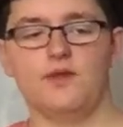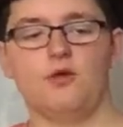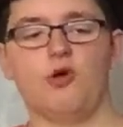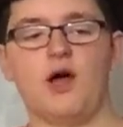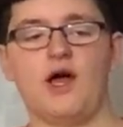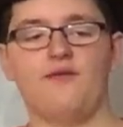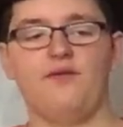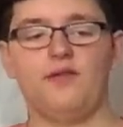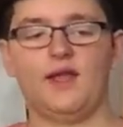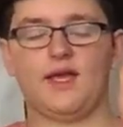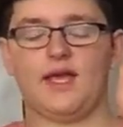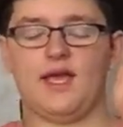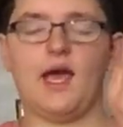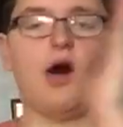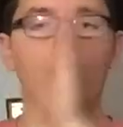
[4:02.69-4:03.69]
He'll have
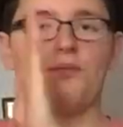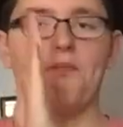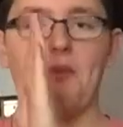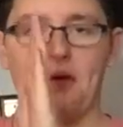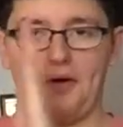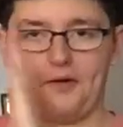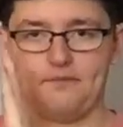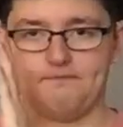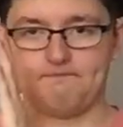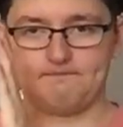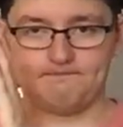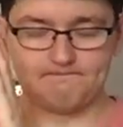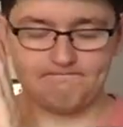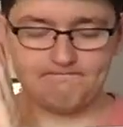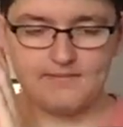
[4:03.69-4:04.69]
like a health bar.
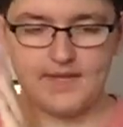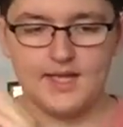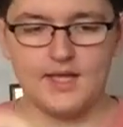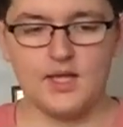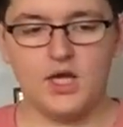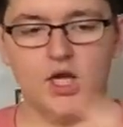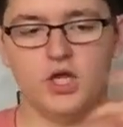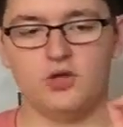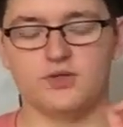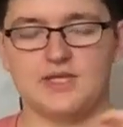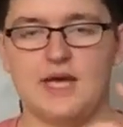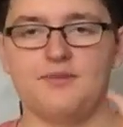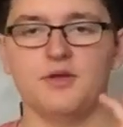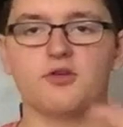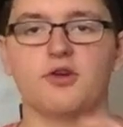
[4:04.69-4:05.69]
You'll
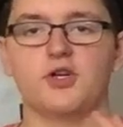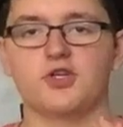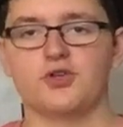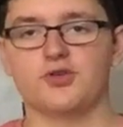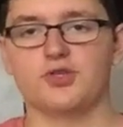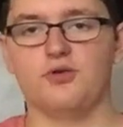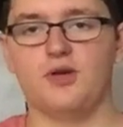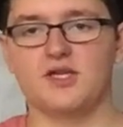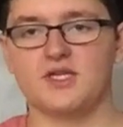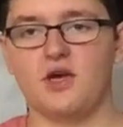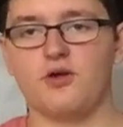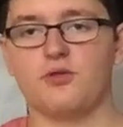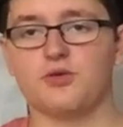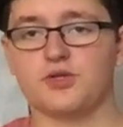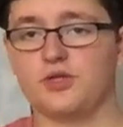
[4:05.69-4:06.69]
zap the creature so his
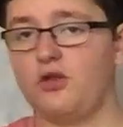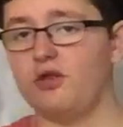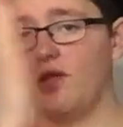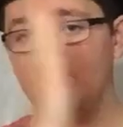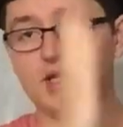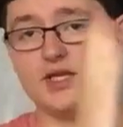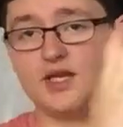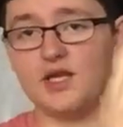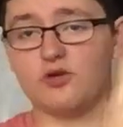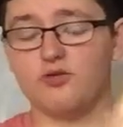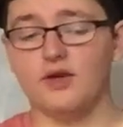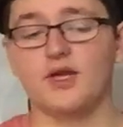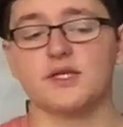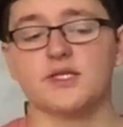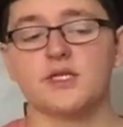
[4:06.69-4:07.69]
health will slowly
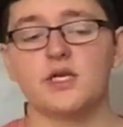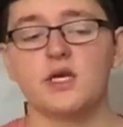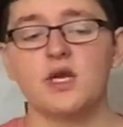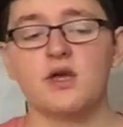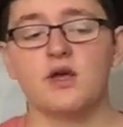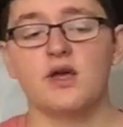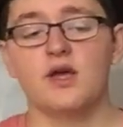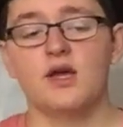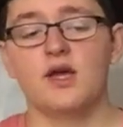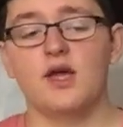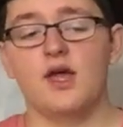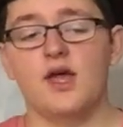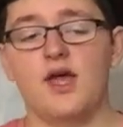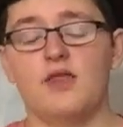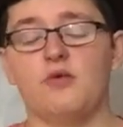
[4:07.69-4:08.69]
decrease.
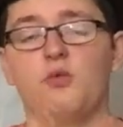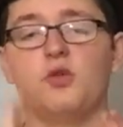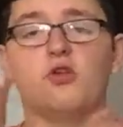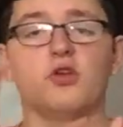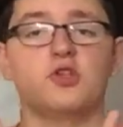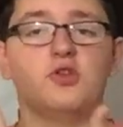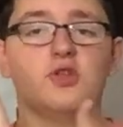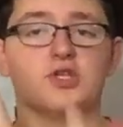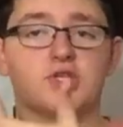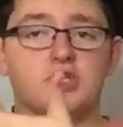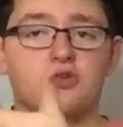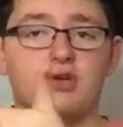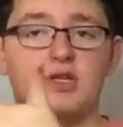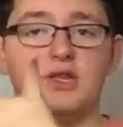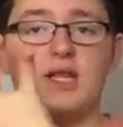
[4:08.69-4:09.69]
And then when you get to the
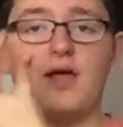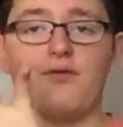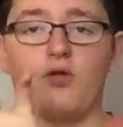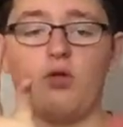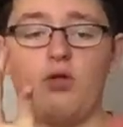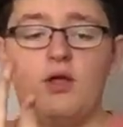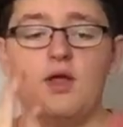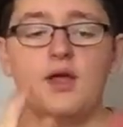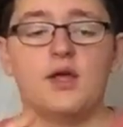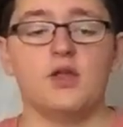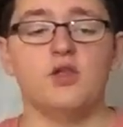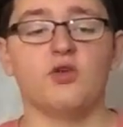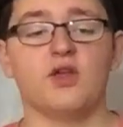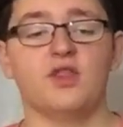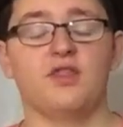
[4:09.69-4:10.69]
certain level,
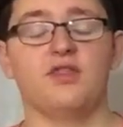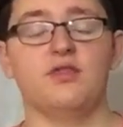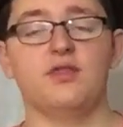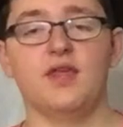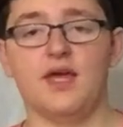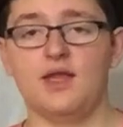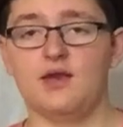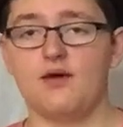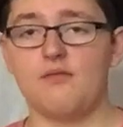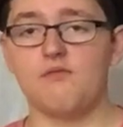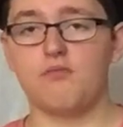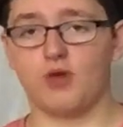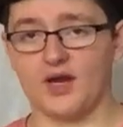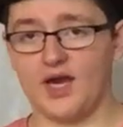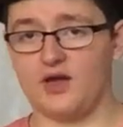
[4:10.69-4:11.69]
you can then
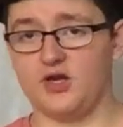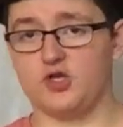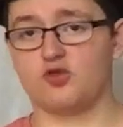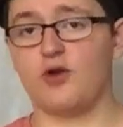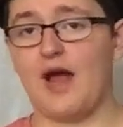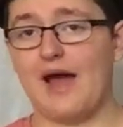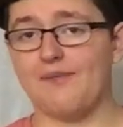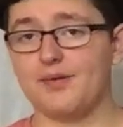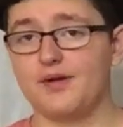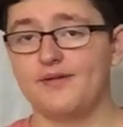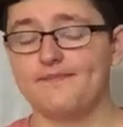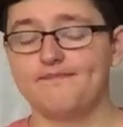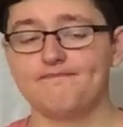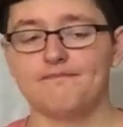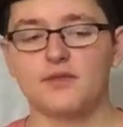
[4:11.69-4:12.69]
bring out a trap
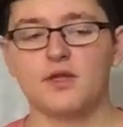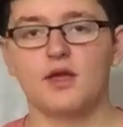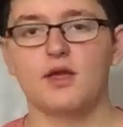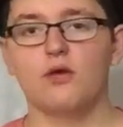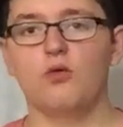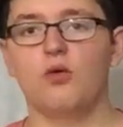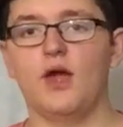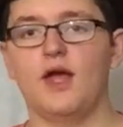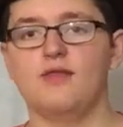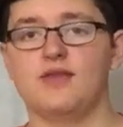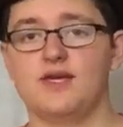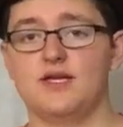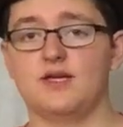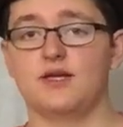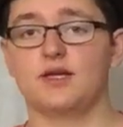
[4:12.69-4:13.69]
and
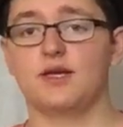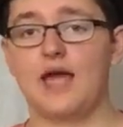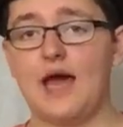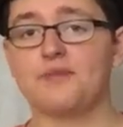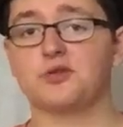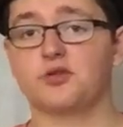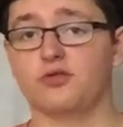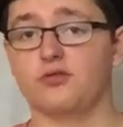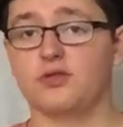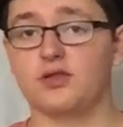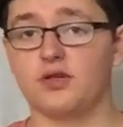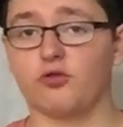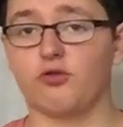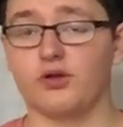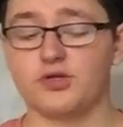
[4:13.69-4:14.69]
then capture
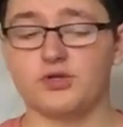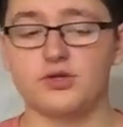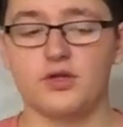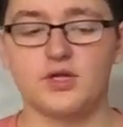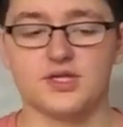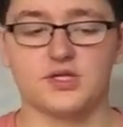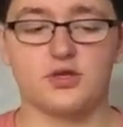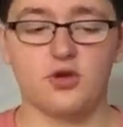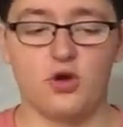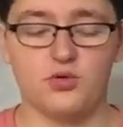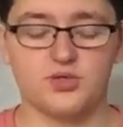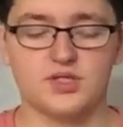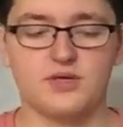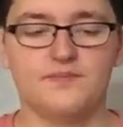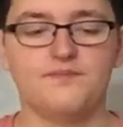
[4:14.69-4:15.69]
this
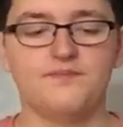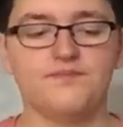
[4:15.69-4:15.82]
ghost.